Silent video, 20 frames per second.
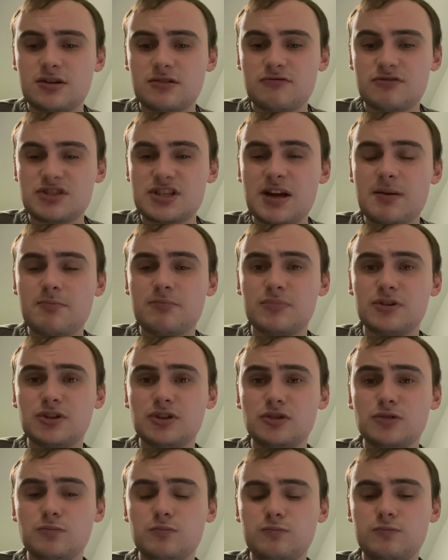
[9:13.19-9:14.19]

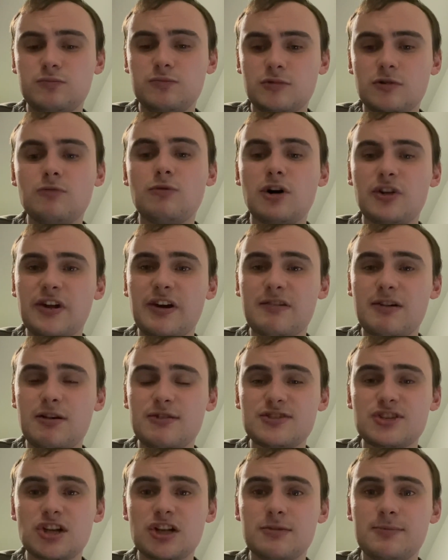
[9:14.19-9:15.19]
resemble what that
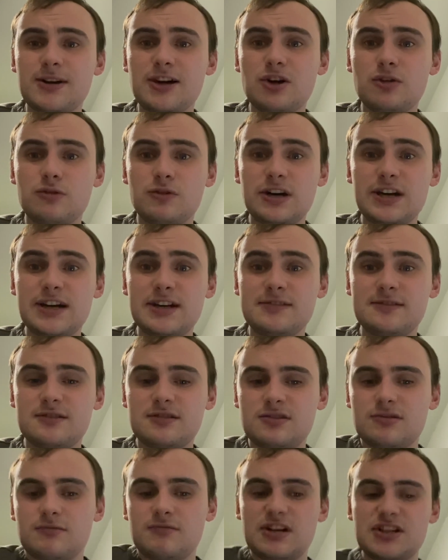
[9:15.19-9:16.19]
round's all about, where
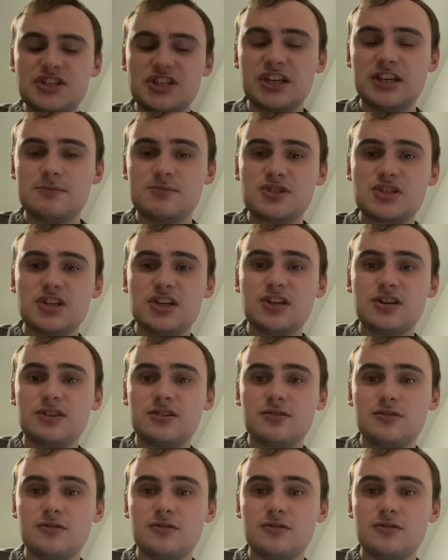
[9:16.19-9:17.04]
teams that